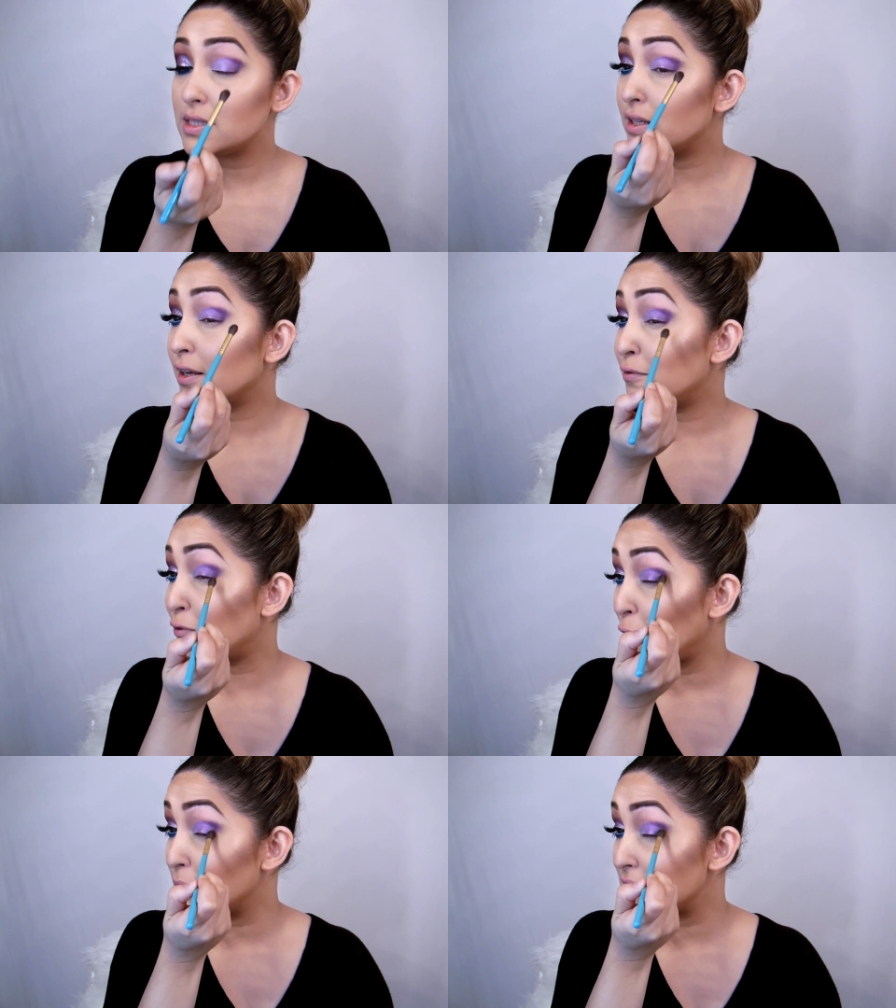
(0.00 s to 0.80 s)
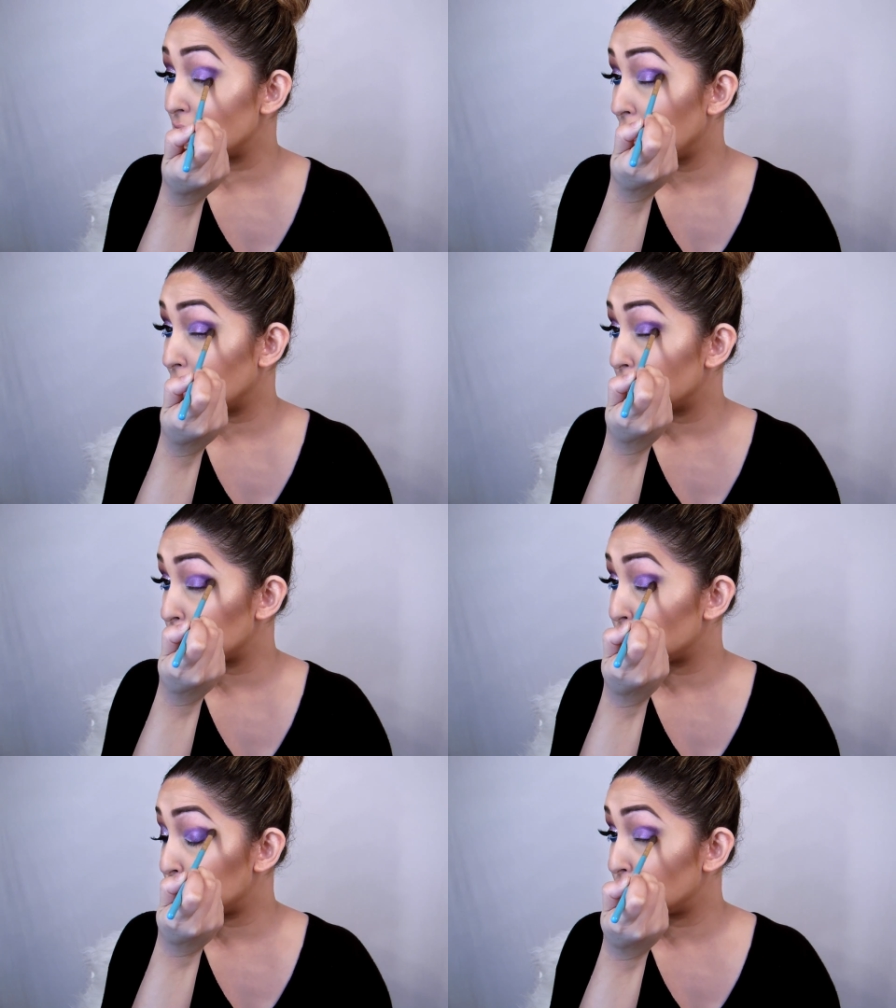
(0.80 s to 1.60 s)
Till it forms like
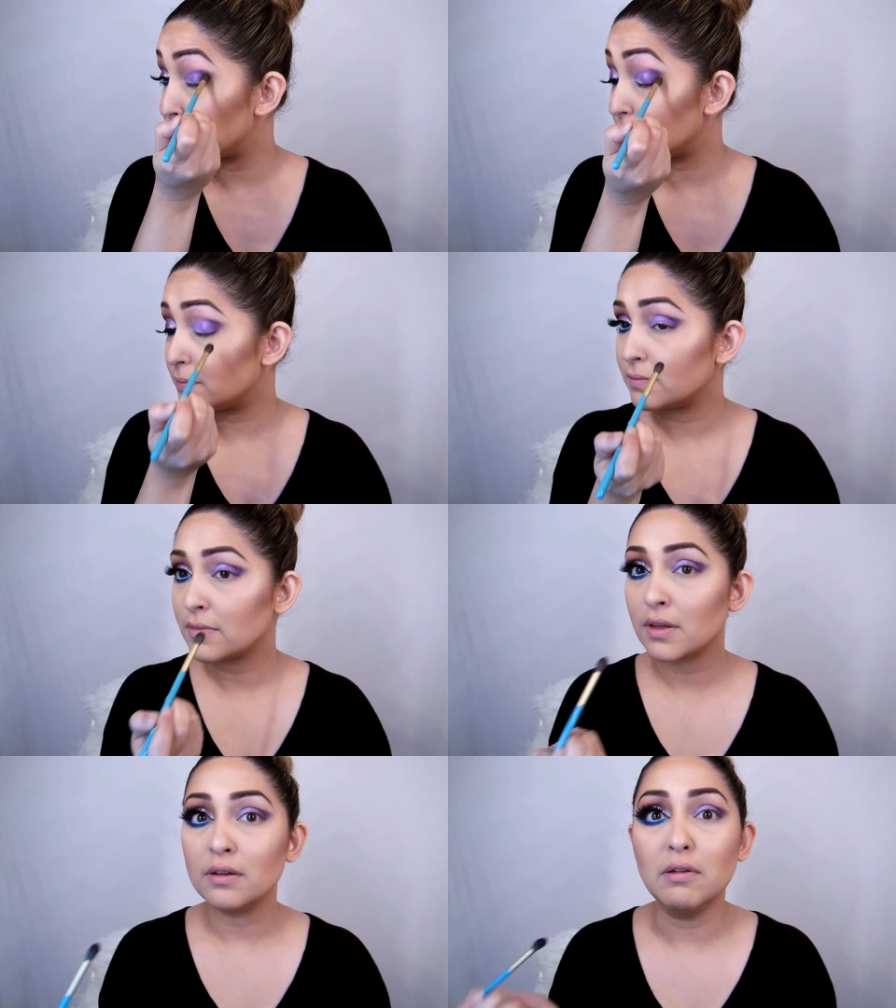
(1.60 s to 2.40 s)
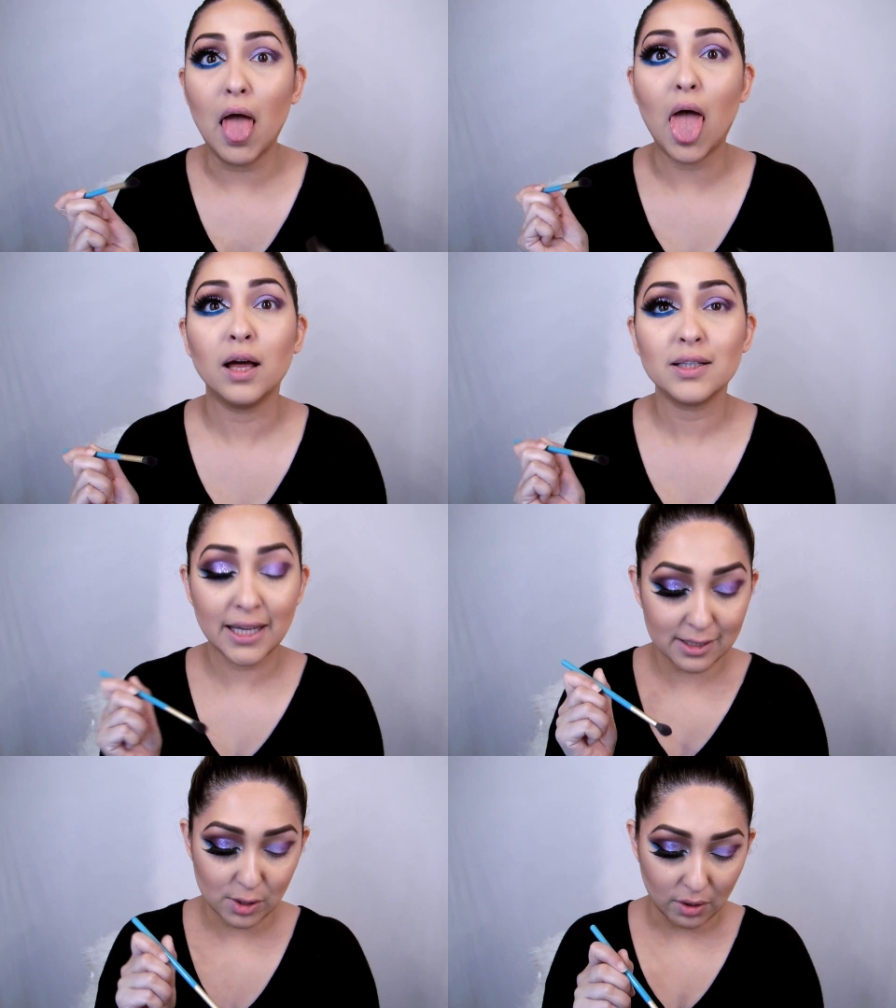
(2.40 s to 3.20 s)
this.
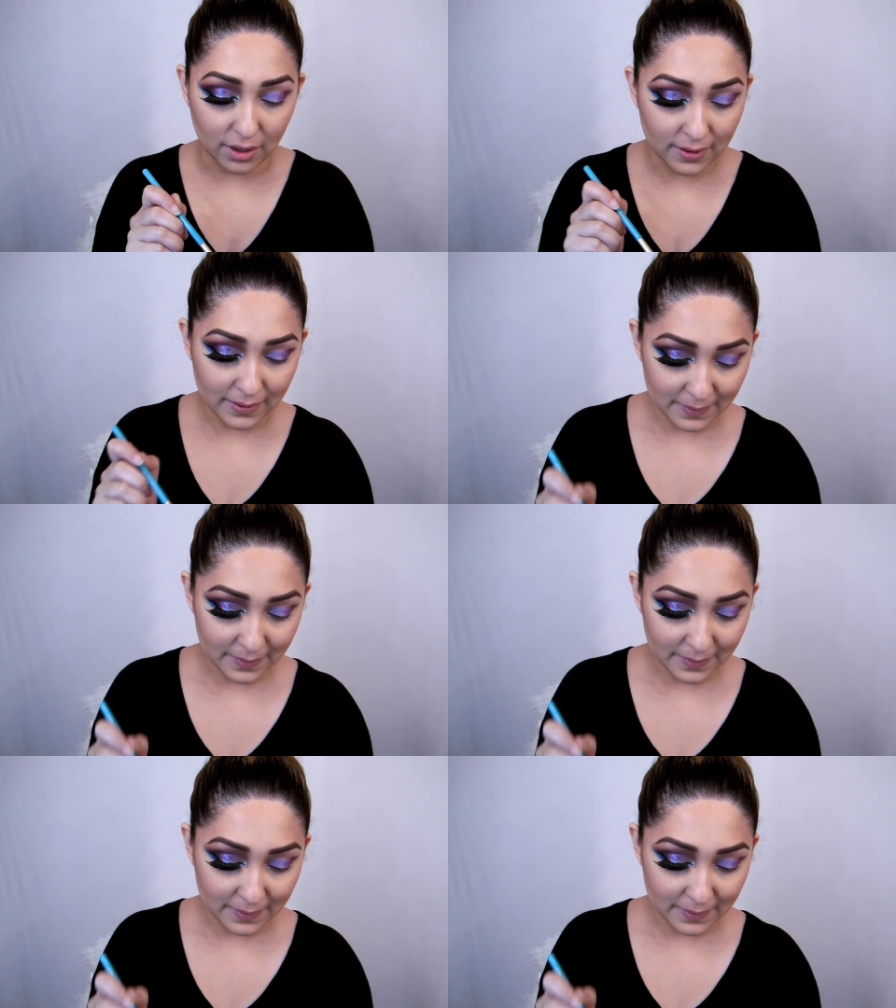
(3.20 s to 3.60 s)
Can't talk.